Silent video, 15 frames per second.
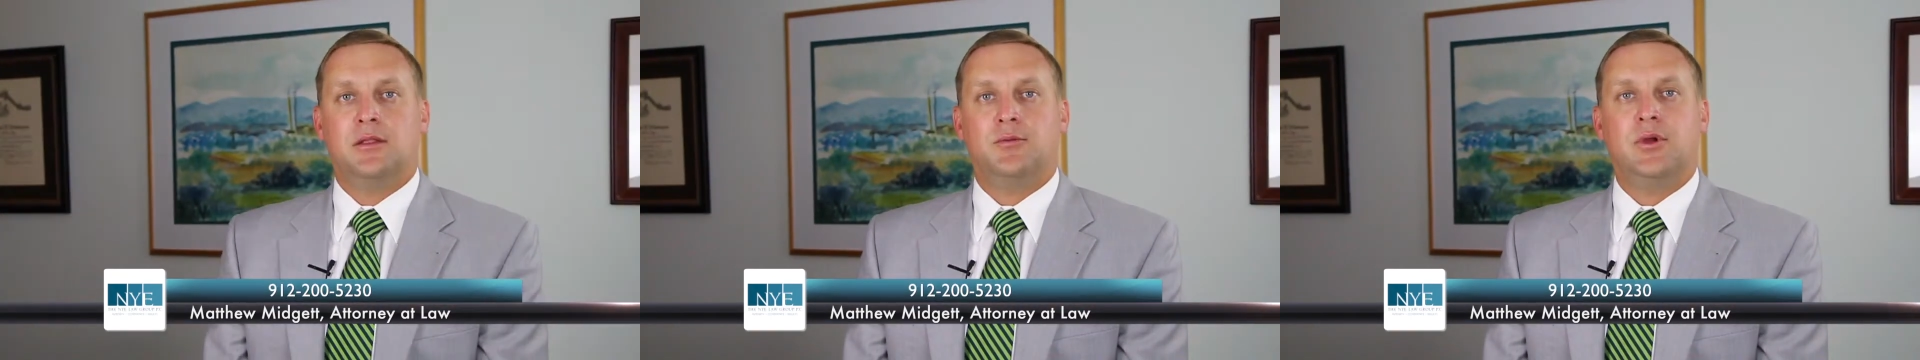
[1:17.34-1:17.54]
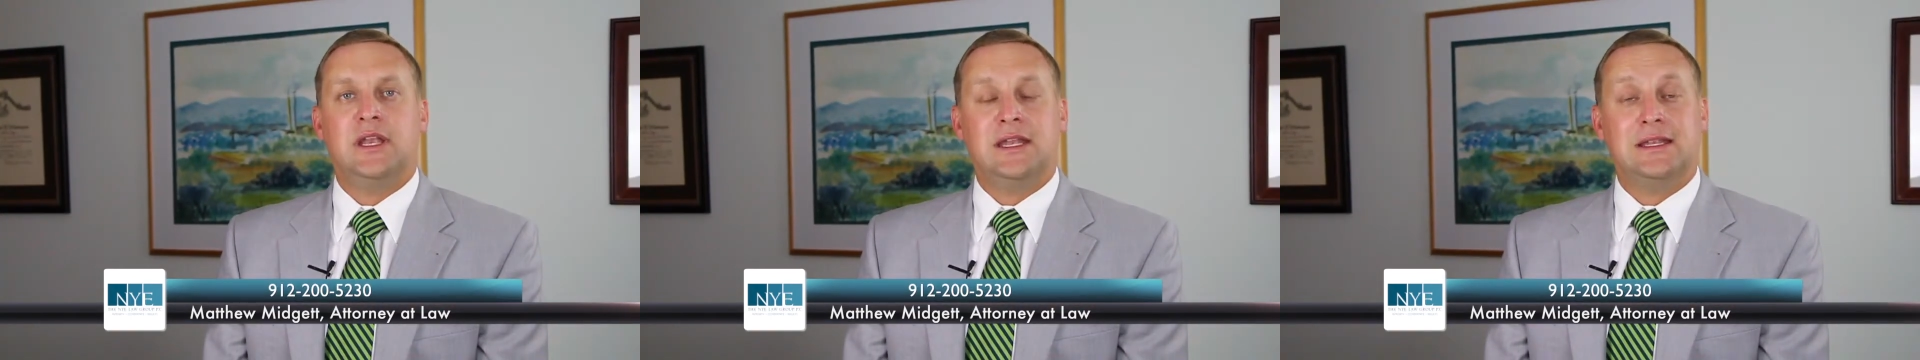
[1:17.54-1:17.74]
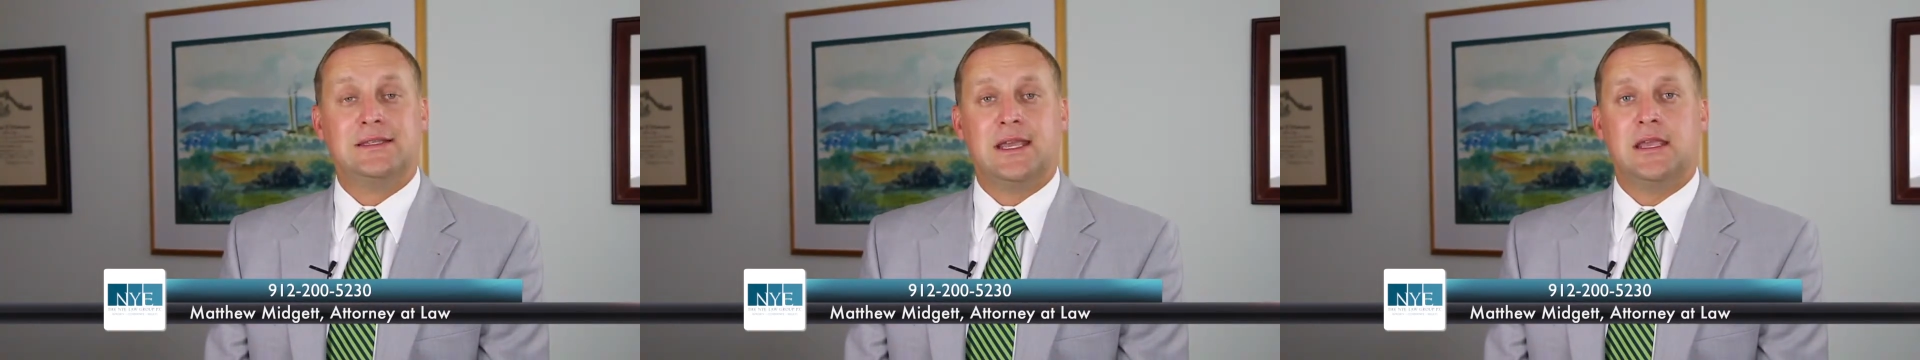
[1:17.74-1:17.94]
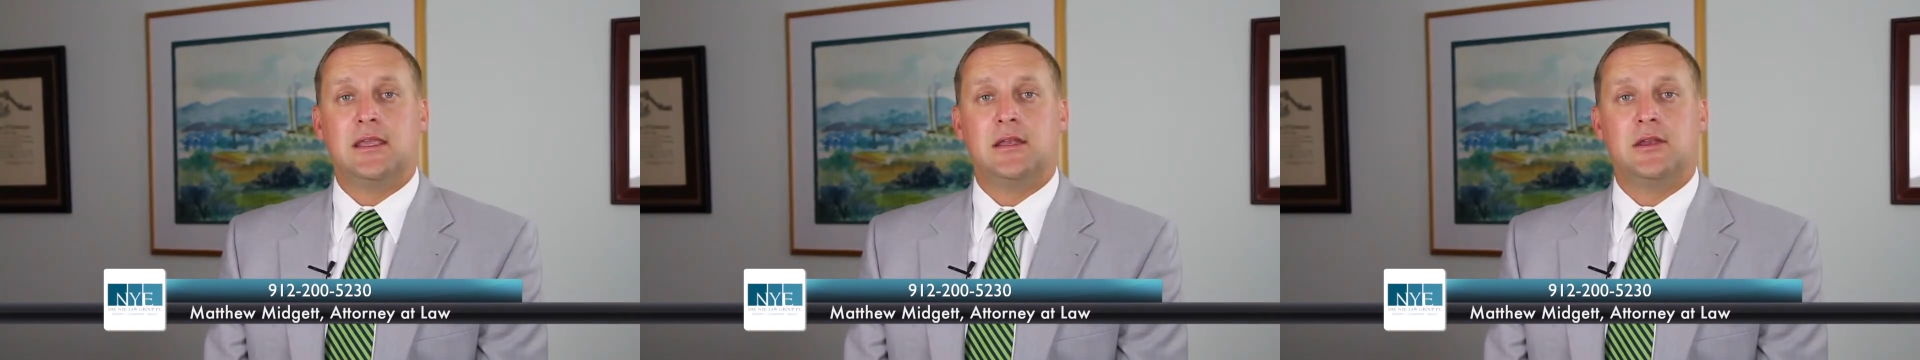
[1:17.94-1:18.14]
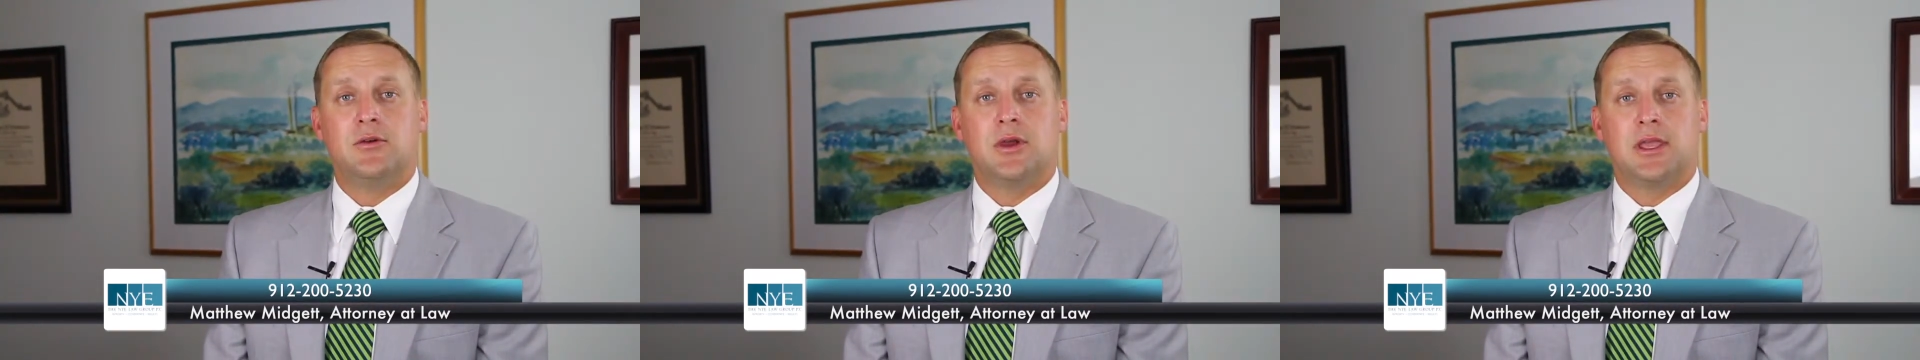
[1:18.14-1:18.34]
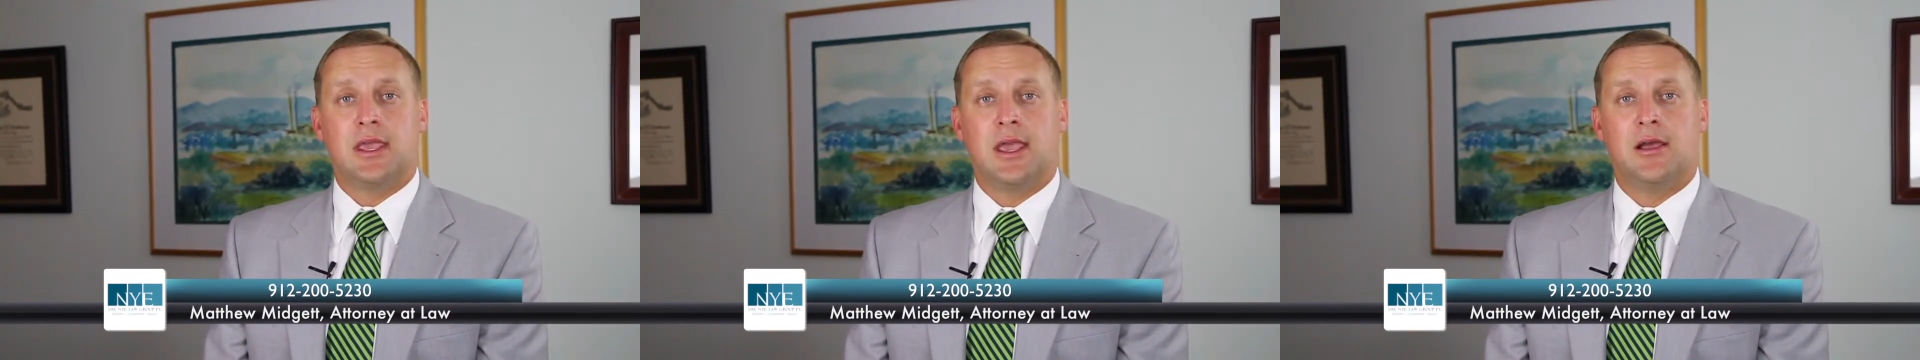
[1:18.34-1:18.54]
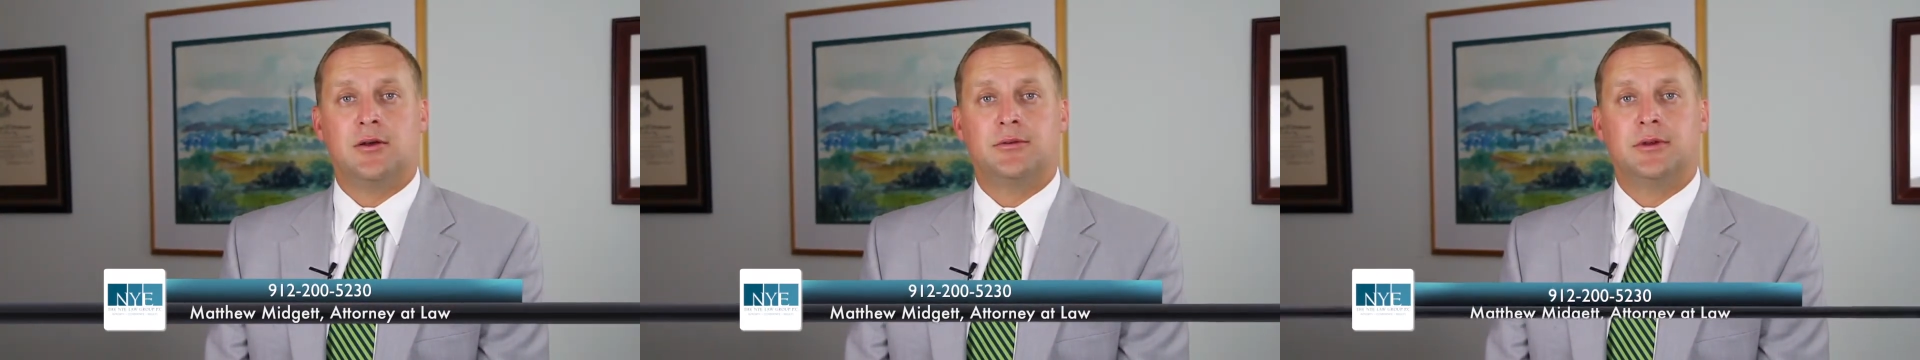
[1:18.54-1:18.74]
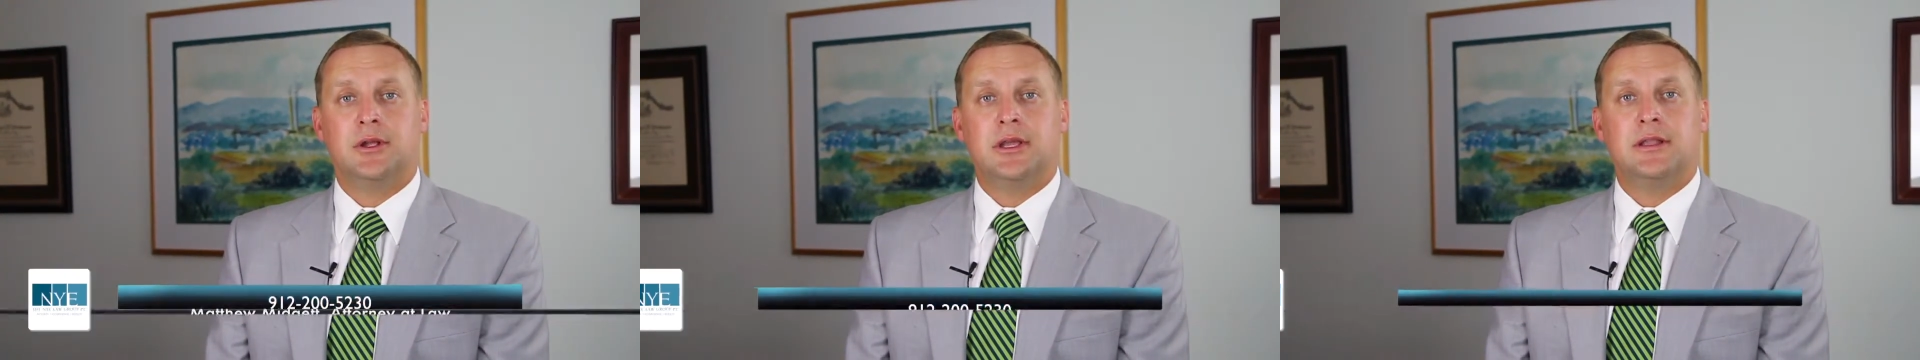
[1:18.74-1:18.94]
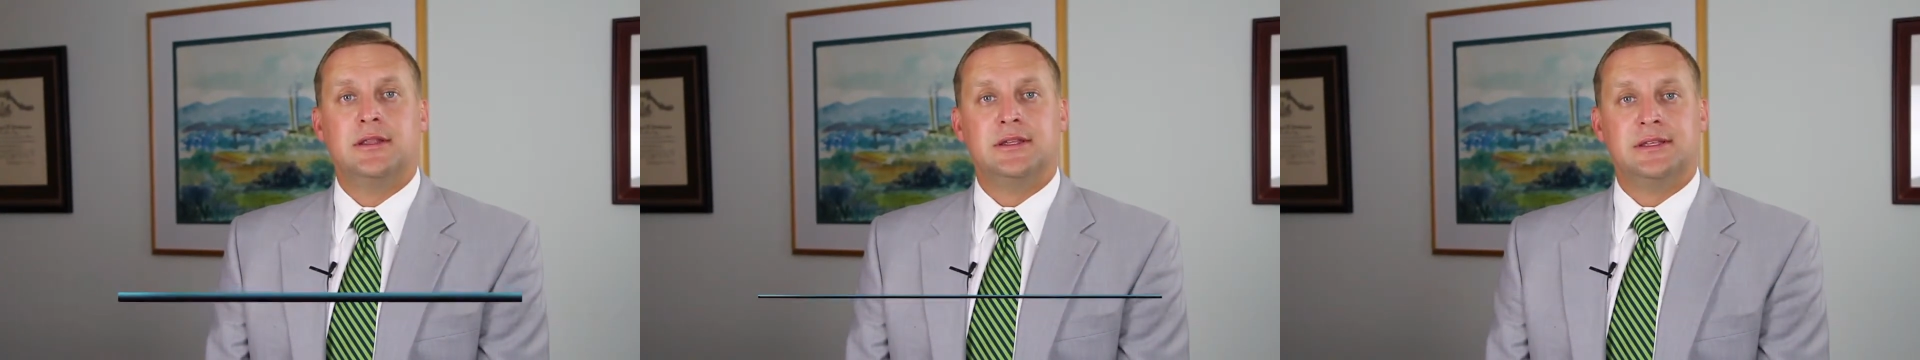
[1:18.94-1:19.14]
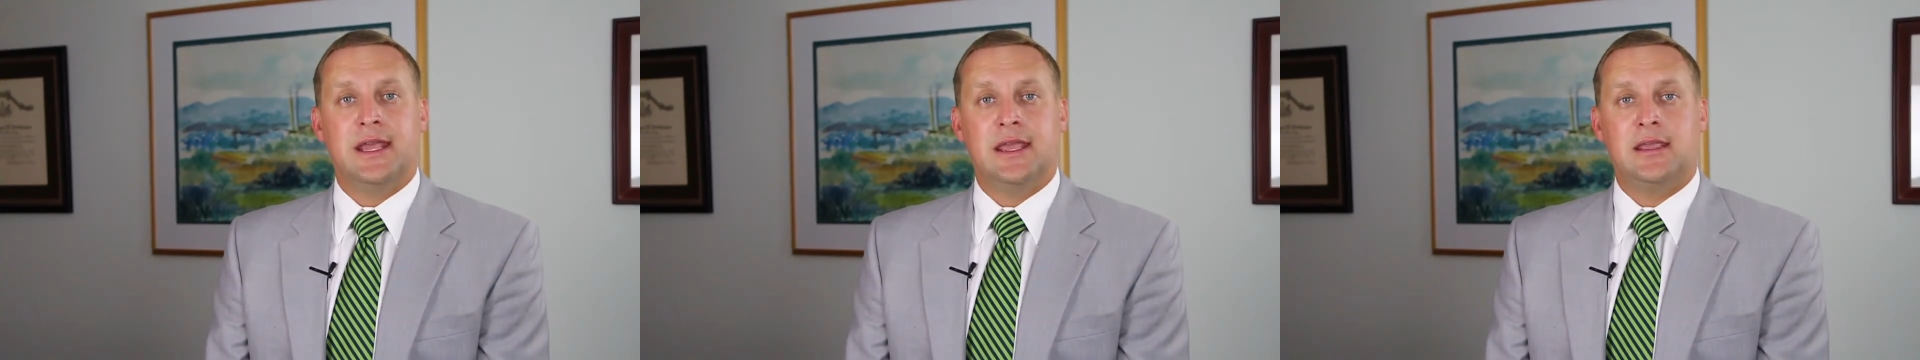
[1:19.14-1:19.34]
We need to take into account
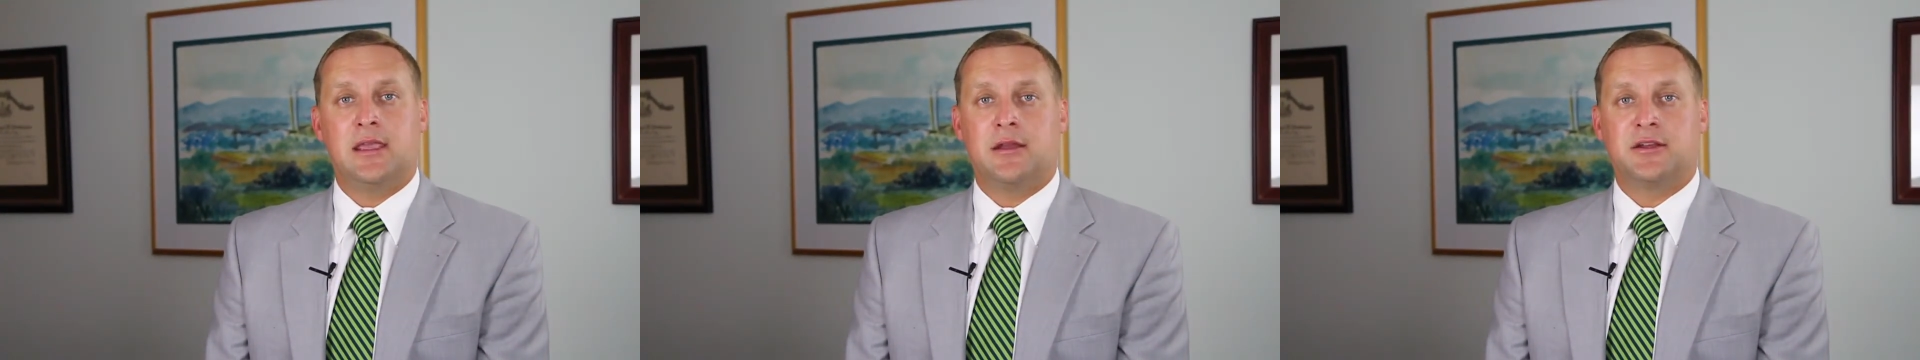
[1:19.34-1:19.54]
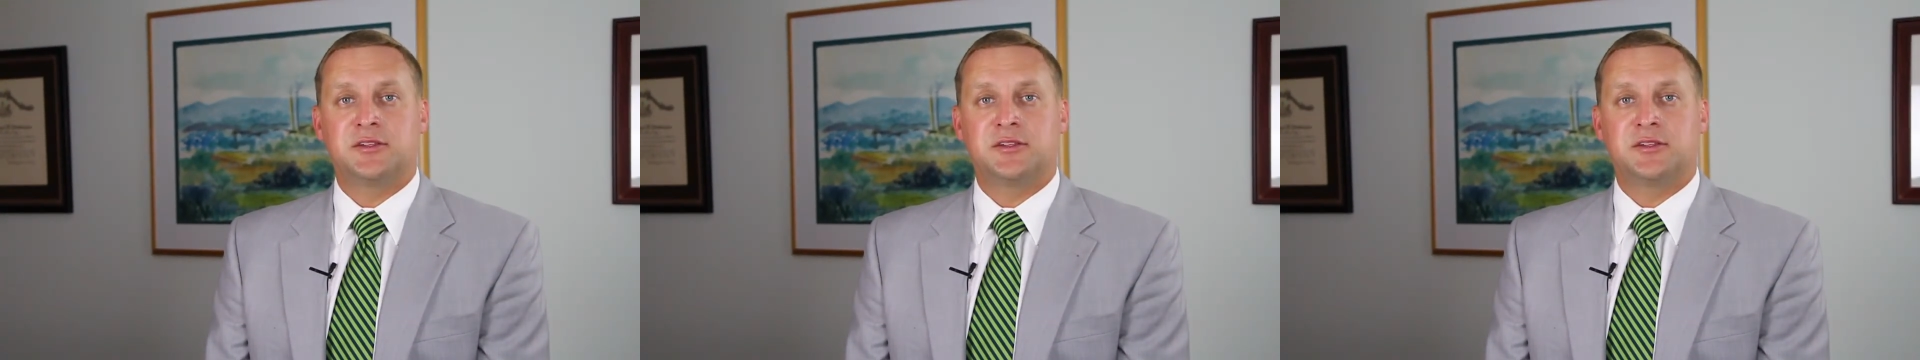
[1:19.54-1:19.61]
the daycare